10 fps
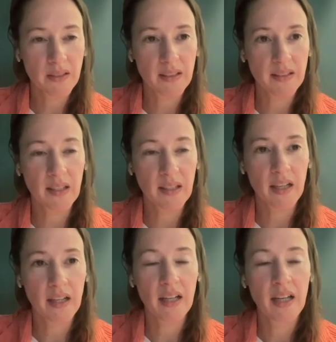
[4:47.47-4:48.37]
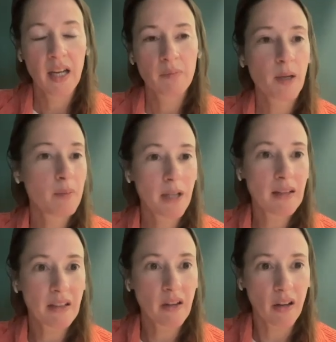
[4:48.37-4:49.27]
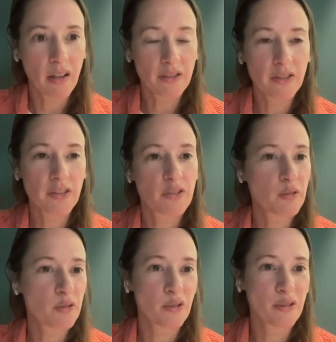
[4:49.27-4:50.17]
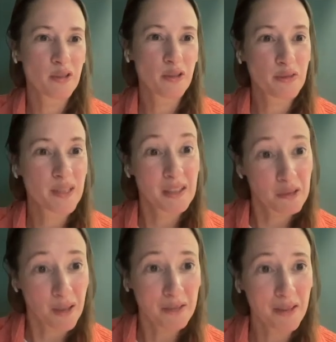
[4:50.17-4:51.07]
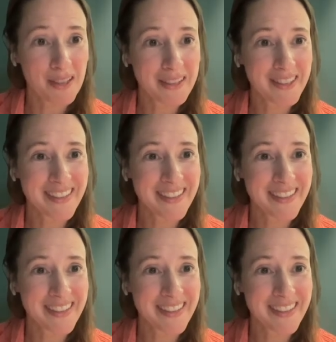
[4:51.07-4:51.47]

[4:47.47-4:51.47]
that are primarily caught just to feed into aquaculture.